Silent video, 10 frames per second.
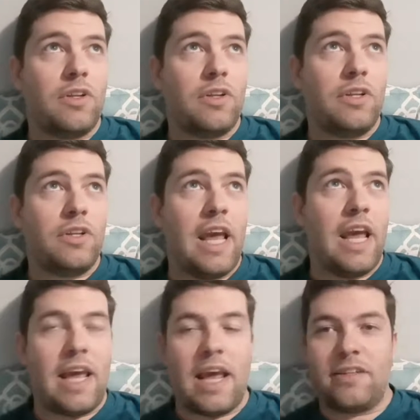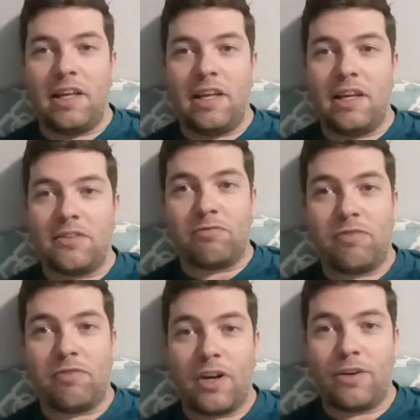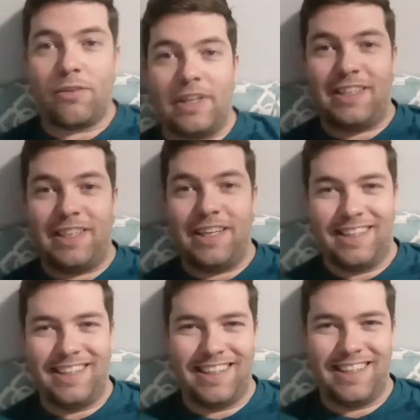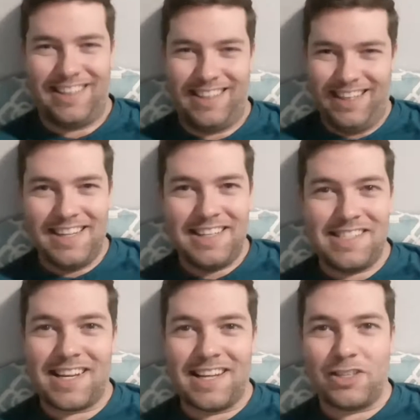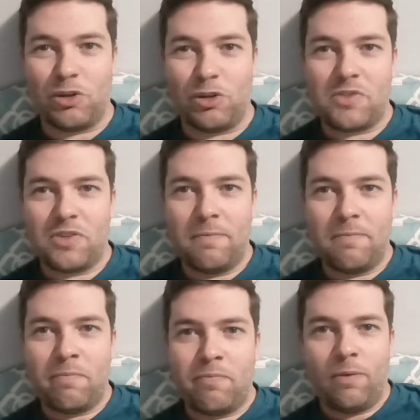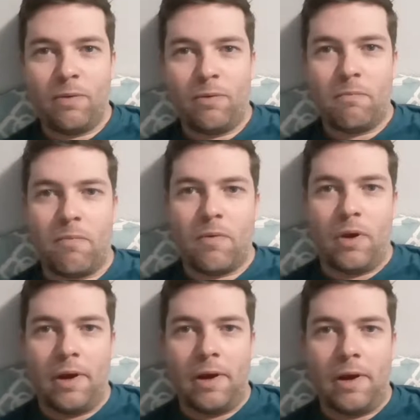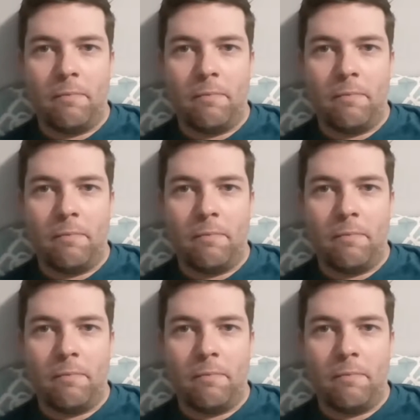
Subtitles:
gay atheism, fuck religion, like these kinds of groups. No,